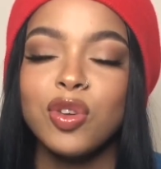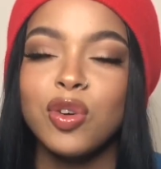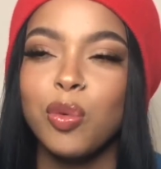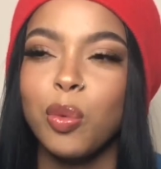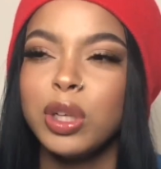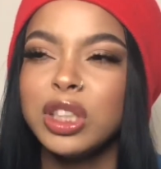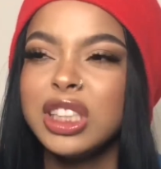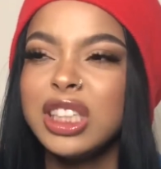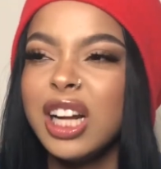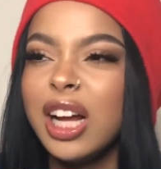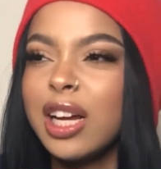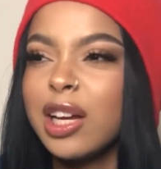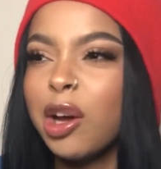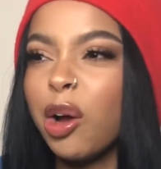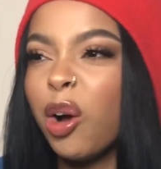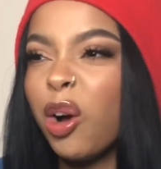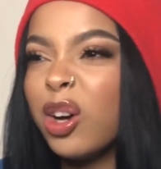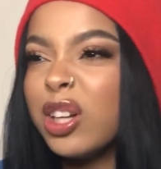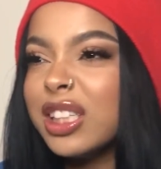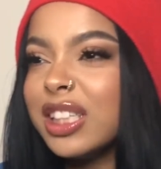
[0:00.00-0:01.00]
what should I
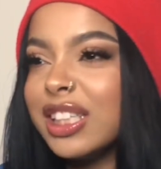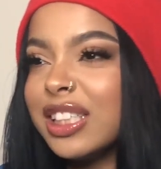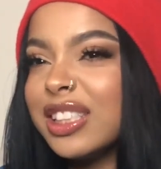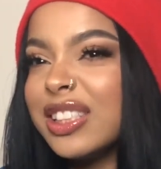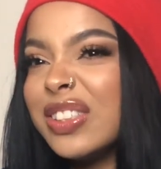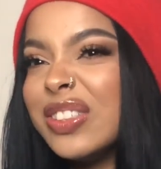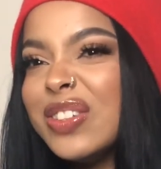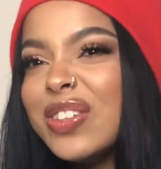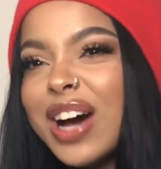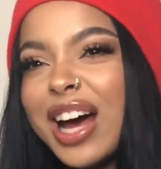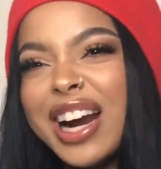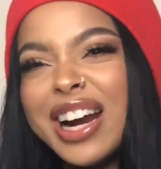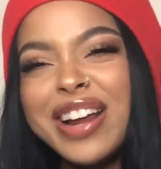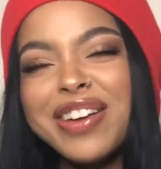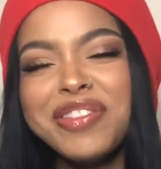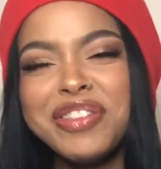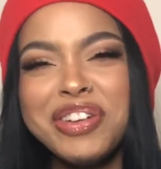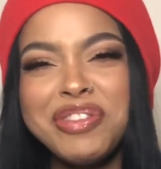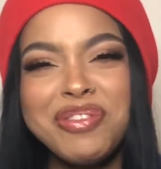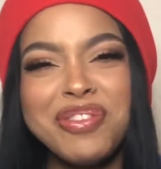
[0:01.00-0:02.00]
call this? Ooh, I
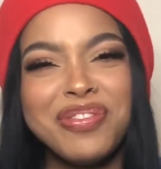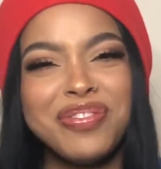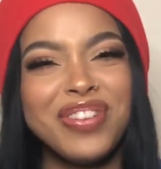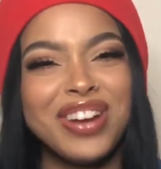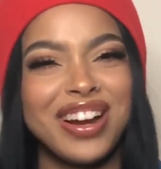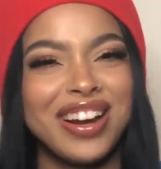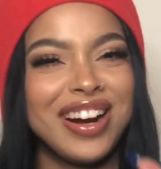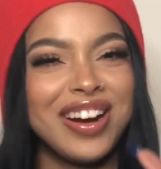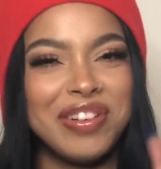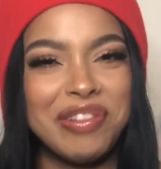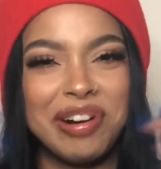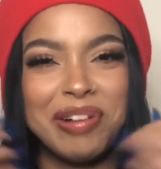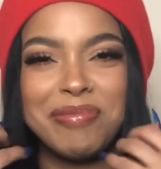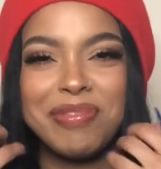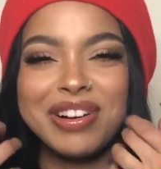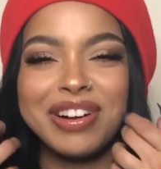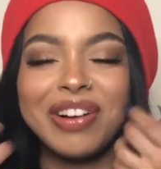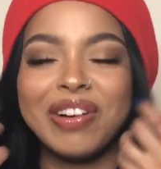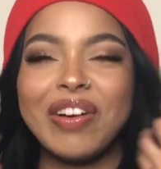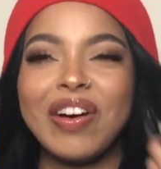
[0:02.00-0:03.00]
haven't even figured out what I'm
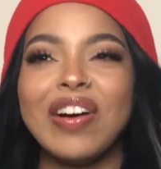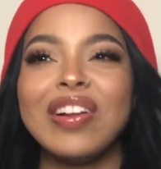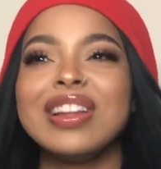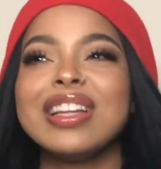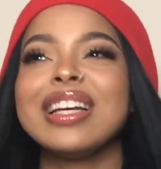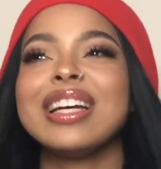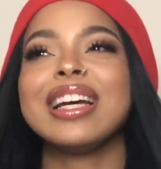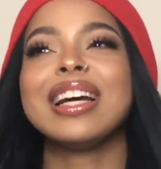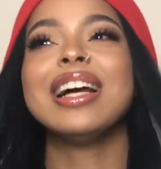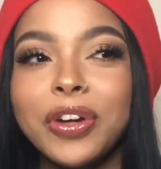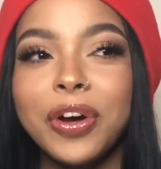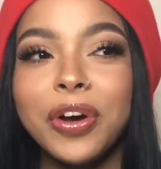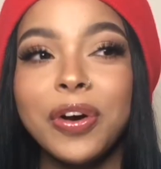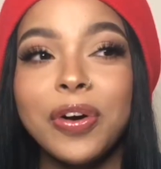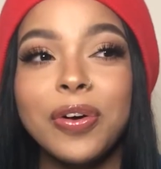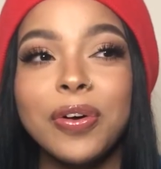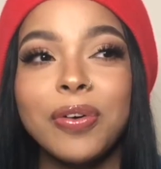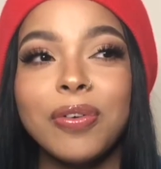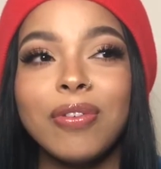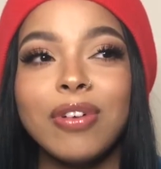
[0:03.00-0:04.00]
gonna call it.
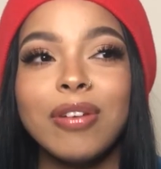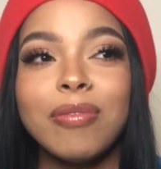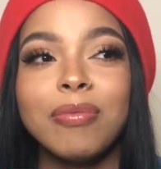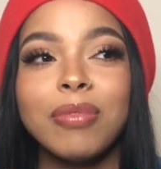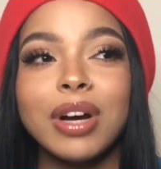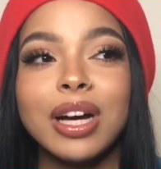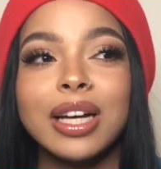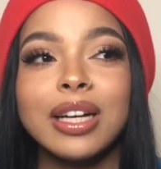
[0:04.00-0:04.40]
No, when